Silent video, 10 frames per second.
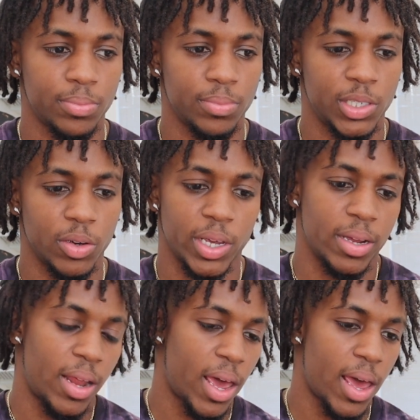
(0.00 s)
so yeah,
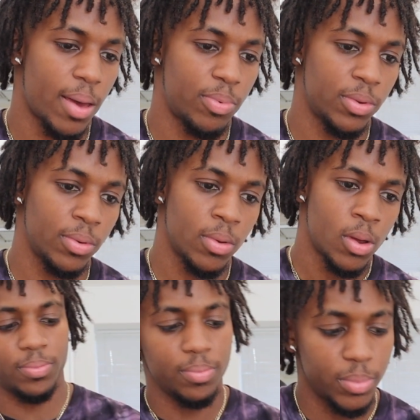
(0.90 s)
that happened.
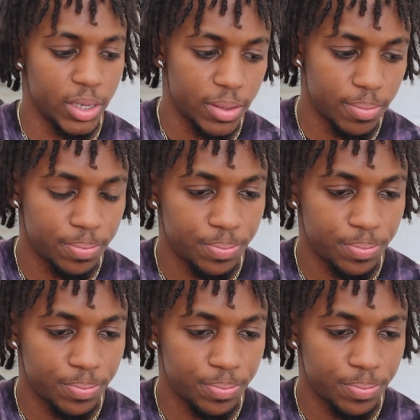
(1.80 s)
But